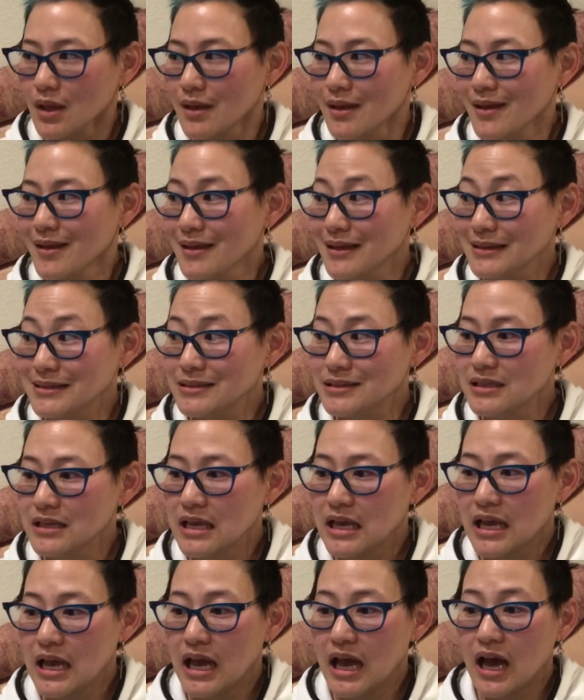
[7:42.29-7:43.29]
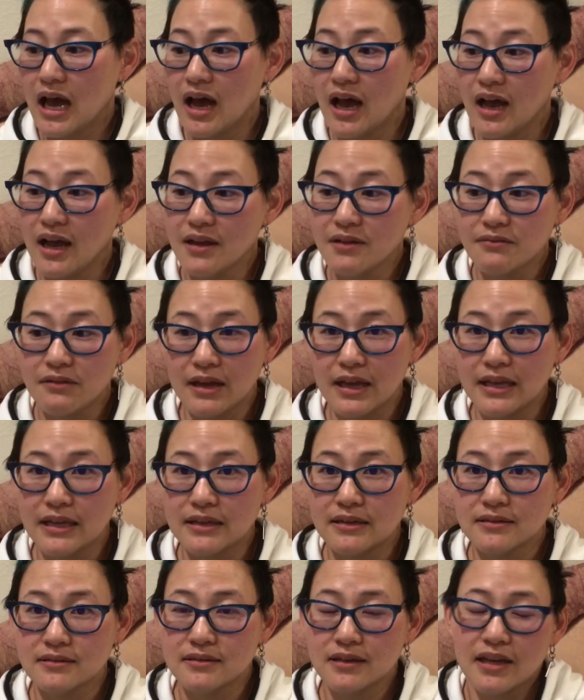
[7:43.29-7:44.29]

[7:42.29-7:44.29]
and I write.